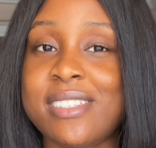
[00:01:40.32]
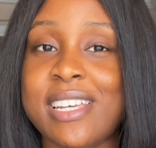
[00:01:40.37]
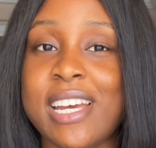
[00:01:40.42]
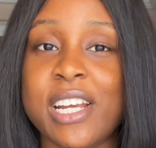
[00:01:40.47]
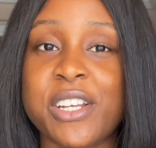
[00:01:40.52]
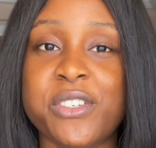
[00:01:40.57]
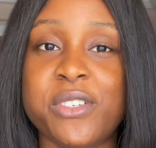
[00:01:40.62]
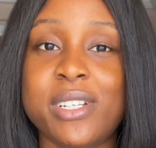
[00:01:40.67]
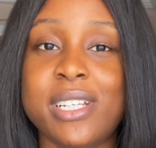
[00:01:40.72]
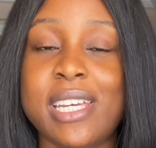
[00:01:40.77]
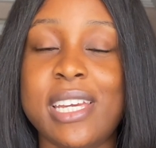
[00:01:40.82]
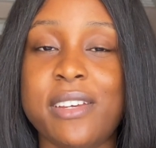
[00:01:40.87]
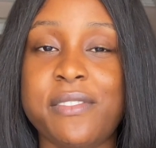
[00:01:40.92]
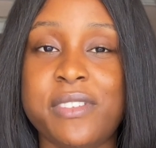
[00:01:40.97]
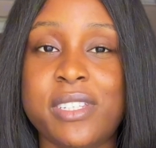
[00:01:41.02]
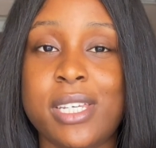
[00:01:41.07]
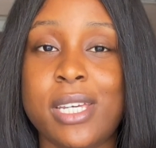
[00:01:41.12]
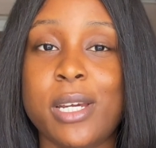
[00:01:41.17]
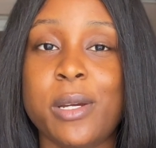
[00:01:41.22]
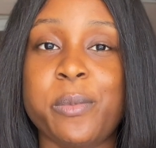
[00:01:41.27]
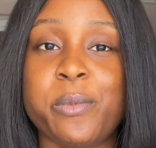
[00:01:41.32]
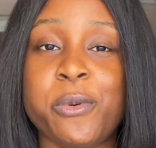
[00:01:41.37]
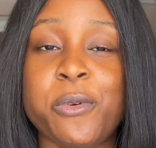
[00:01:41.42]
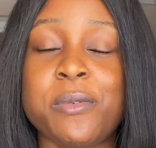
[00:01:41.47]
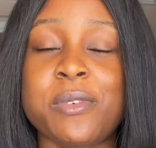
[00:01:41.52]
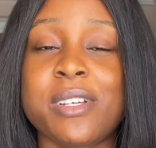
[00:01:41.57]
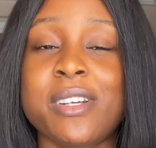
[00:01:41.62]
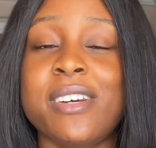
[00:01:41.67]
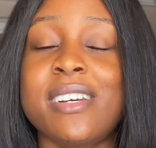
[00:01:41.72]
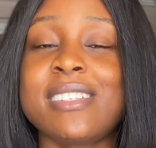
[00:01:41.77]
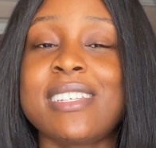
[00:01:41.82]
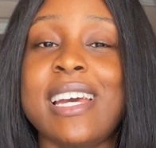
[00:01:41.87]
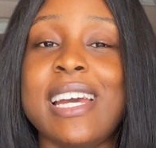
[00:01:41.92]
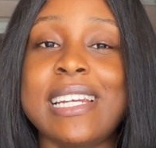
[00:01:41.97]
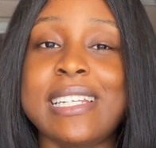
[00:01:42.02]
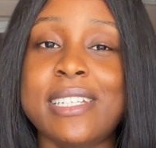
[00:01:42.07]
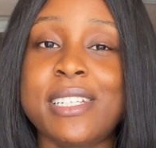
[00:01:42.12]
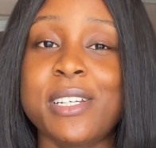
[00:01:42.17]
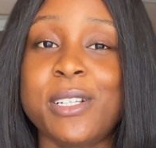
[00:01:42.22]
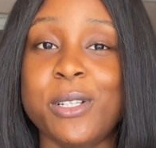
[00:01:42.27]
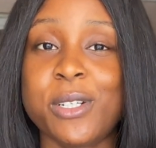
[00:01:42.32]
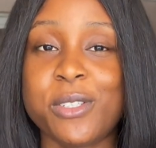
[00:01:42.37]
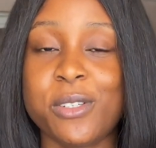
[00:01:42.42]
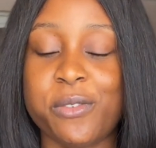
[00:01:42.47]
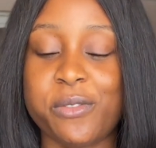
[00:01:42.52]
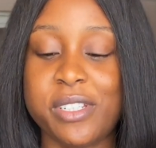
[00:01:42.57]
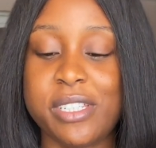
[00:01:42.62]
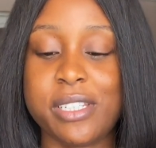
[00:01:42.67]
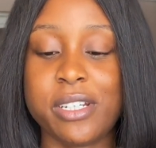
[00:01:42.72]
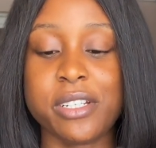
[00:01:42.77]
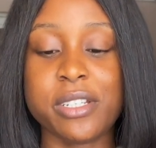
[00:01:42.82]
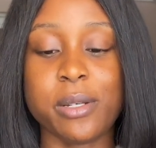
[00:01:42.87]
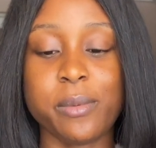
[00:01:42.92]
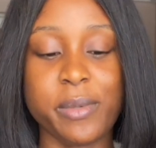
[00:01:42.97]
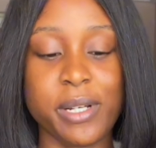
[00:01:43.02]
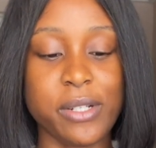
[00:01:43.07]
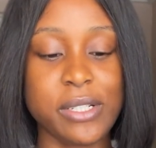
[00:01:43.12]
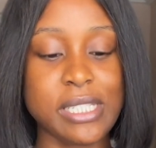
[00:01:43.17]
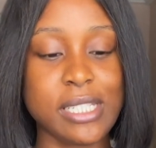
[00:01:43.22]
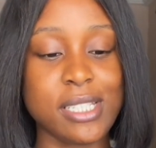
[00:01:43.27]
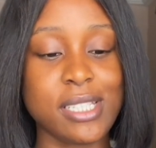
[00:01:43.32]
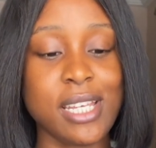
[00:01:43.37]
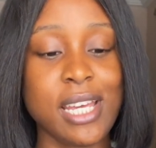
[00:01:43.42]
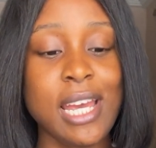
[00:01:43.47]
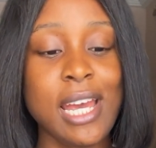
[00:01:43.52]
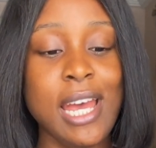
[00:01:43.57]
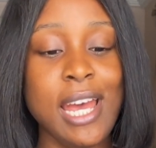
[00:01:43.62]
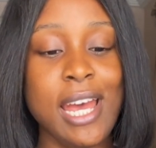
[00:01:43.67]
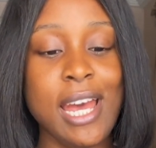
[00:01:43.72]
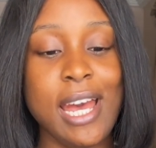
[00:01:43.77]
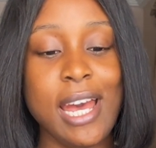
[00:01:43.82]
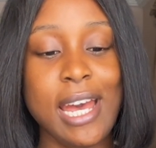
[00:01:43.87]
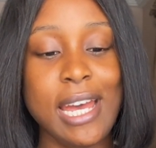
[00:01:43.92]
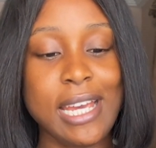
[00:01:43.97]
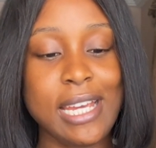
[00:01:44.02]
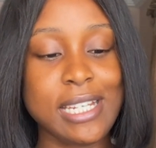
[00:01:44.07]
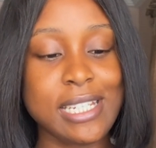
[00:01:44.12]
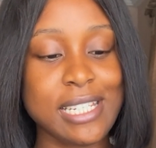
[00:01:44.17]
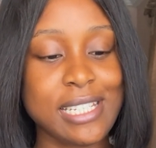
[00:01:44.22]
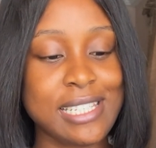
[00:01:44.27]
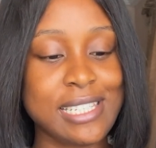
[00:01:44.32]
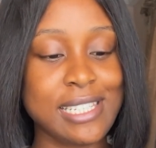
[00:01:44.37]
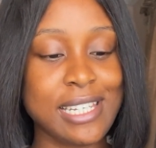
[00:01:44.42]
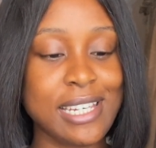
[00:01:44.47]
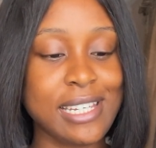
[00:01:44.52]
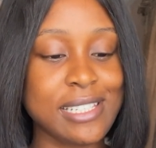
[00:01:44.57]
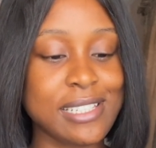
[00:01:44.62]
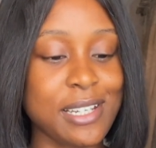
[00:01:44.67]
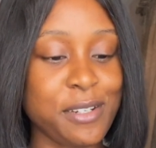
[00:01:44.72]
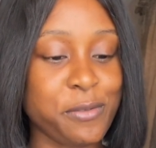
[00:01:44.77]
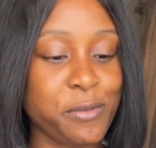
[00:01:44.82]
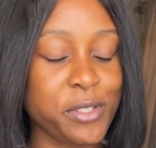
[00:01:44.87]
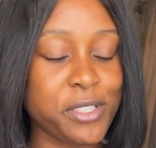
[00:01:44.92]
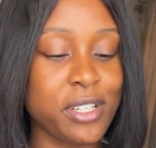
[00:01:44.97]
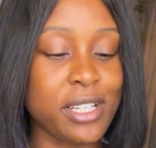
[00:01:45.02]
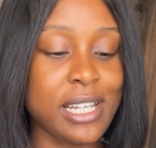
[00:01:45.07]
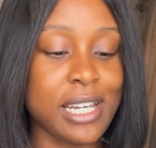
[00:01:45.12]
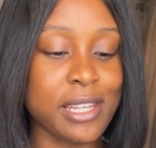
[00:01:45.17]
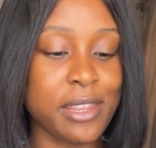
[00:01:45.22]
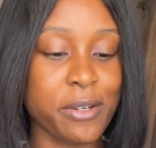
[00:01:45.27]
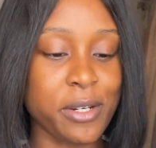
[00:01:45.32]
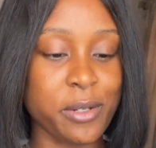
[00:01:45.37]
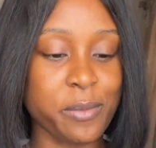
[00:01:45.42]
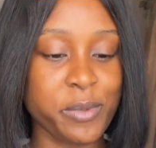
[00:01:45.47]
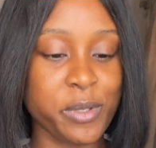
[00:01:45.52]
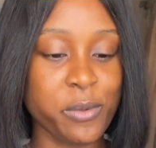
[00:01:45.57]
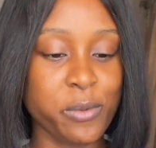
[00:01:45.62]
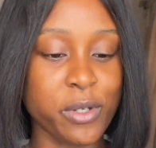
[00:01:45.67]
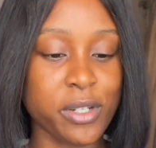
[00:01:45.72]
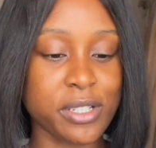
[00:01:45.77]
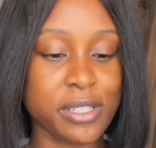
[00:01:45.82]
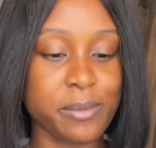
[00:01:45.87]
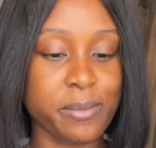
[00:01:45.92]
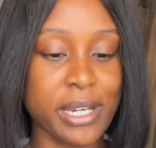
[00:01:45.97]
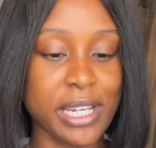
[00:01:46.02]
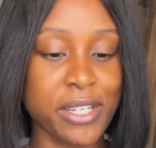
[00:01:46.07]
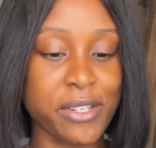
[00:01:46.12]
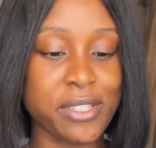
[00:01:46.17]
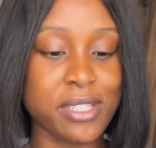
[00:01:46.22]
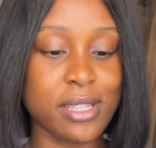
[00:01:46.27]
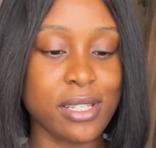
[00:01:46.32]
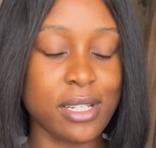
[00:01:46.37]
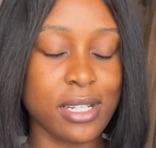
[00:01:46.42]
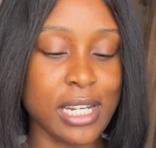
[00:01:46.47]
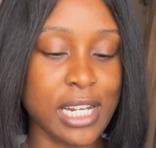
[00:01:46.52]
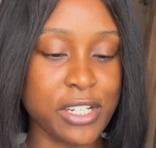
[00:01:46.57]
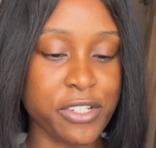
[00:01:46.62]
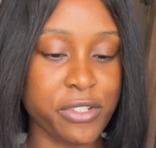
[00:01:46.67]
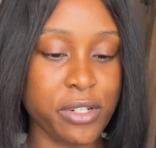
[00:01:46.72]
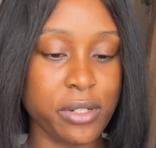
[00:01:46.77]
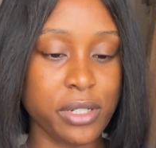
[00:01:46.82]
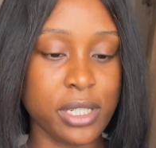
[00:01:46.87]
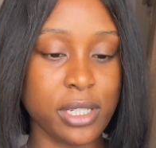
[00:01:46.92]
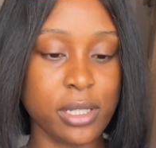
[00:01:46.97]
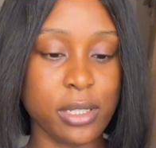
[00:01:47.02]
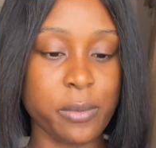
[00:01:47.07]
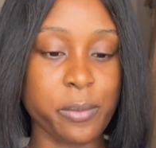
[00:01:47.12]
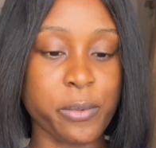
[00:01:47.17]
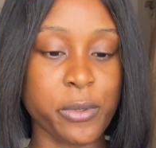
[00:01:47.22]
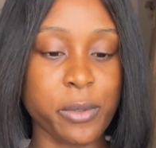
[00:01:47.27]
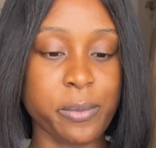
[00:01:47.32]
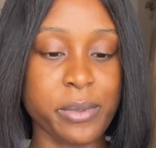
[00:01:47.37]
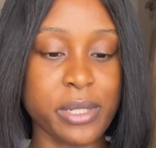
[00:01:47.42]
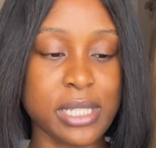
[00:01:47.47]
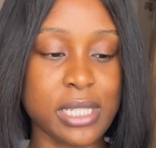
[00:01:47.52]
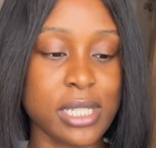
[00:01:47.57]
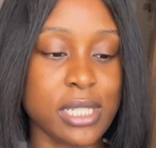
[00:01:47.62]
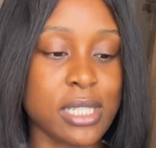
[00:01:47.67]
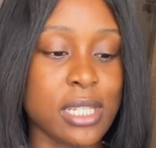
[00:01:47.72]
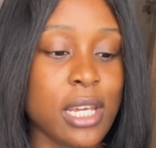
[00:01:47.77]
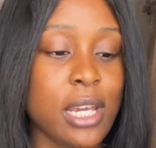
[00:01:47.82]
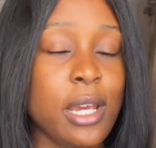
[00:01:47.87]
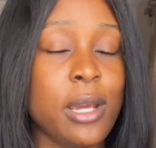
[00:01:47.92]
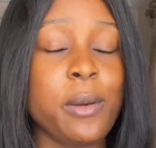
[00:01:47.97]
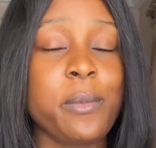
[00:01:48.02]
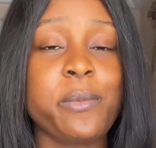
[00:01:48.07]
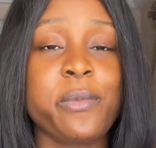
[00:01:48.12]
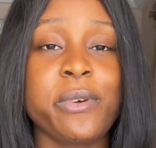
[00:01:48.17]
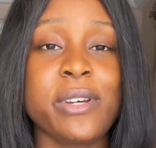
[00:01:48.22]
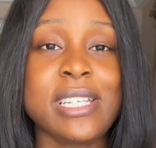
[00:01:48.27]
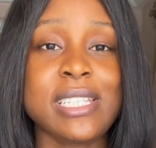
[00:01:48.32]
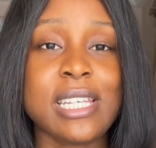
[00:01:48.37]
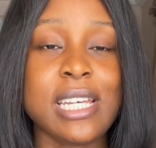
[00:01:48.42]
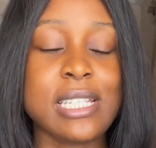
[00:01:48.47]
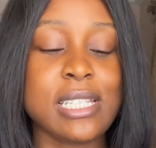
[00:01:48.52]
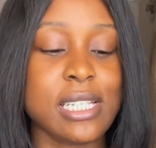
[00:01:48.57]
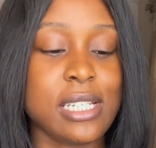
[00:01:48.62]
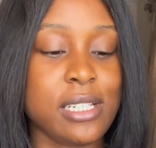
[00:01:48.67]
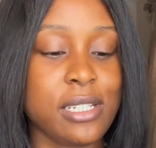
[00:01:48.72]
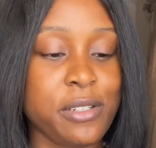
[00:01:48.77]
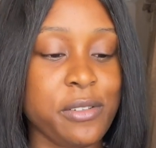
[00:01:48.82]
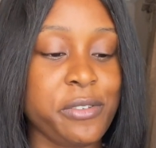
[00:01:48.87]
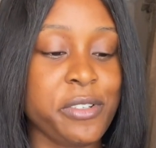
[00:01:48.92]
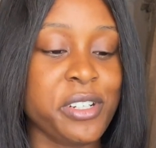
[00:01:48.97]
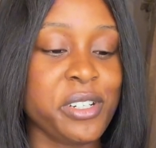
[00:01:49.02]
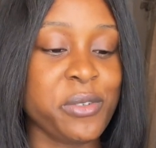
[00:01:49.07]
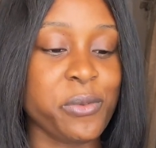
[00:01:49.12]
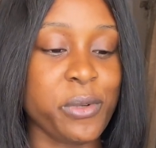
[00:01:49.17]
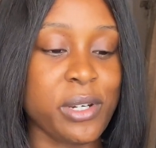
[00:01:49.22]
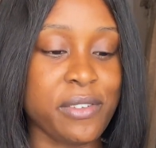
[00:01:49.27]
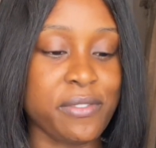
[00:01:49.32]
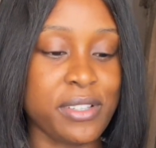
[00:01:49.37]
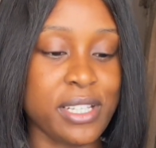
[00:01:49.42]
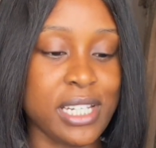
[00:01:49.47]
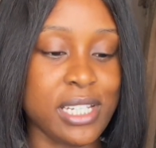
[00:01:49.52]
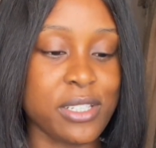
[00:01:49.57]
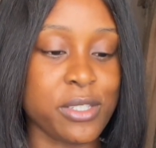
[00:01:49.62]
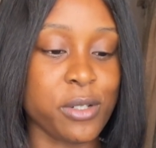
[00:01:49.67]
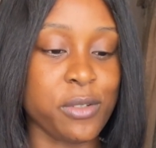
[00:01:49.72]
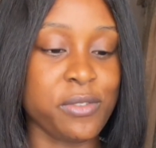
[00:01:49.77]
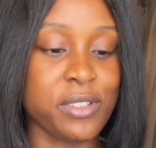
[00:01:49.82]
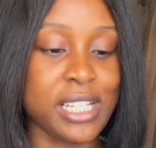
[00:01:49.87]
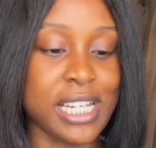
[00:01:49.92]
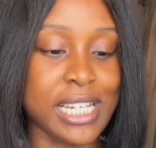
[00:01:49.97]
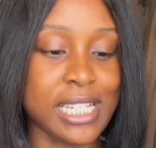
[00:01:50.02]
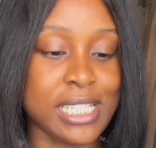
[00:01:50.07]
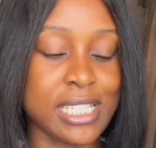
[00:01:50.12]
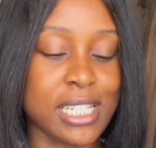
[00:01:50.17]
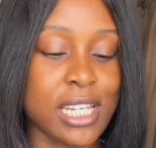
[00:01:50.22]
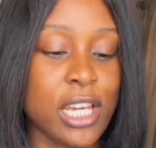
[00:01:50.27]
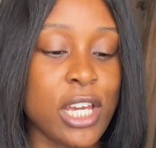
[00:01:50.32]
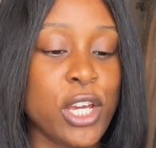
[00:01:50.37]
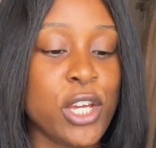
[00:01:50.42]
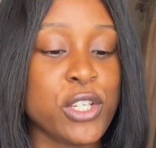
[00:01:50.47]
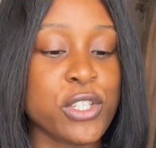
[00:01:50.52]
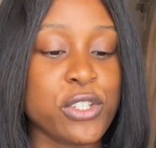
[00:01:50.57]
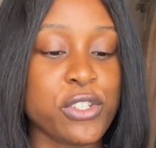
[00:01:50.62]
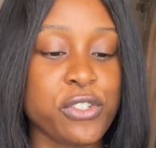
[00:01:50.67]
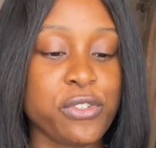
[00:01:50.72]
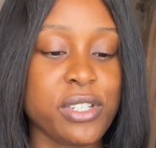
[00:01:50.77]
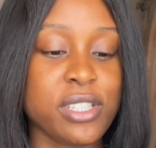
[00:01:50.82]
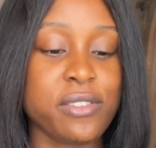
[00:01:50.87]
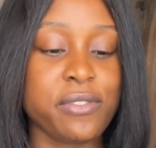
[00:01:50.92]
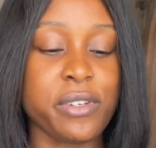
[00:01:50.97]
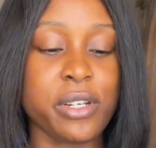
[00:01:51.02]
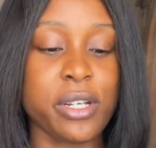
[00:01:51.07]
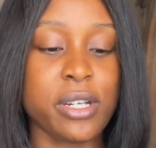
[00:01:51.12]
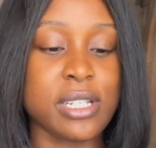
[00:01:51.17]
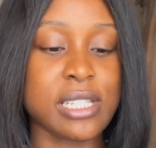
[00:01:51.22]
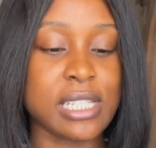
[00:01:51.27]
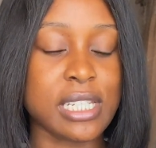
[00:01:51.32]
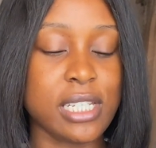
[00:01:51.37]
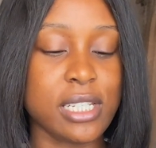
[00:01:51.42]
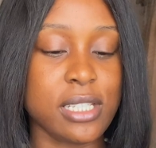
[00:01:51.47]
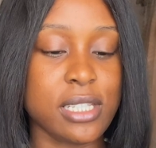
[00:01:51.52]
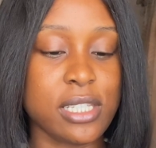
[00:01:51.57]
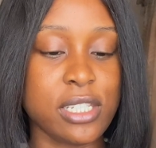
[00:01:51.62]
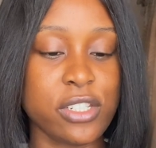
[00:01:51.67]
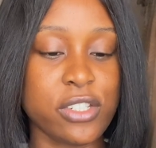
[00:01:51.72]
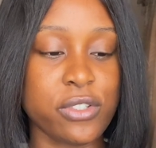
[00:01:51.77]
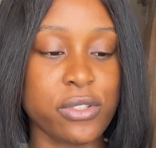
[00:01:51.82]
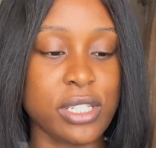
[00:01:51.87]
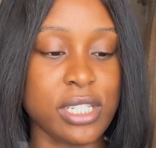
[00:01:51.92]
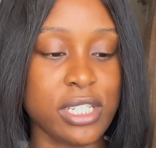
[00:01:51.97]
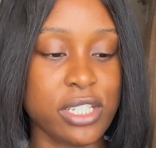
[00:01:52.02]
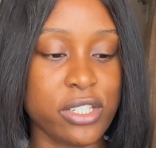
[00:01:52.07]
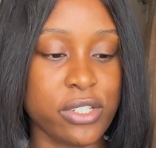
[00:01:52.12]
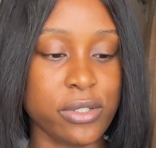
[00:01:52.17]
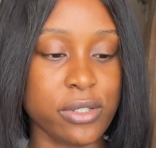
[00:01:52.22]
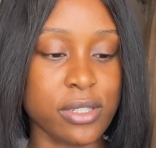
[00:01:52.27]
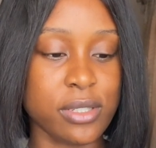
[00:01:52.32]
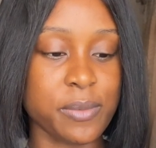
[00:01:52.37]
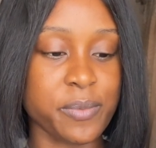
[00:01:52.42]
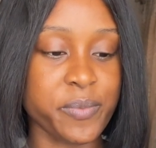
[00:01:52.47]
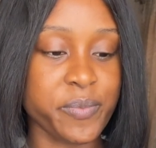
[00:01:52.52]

is actually FDA approved because I did a lot of research about it. And it says that photolight therapy works by using the natural healing properties present in different wavelengths of light to treat various skin tissue issues.